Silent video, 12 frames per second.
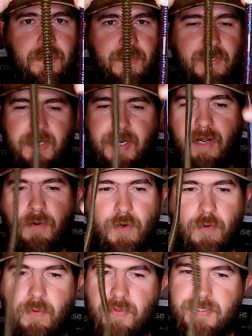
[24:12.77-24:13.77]
And I don't
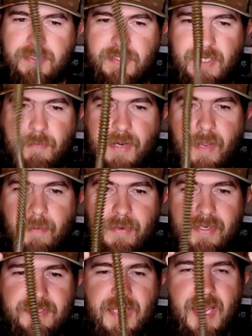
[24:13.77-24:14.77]
know when this is coming out, but
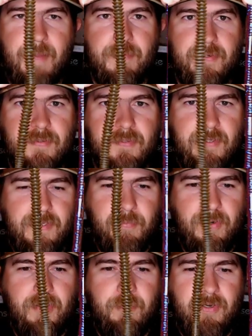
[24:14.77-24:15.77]
it's happening.
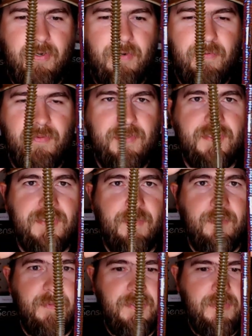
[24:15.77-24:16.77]
Probably early this summer, but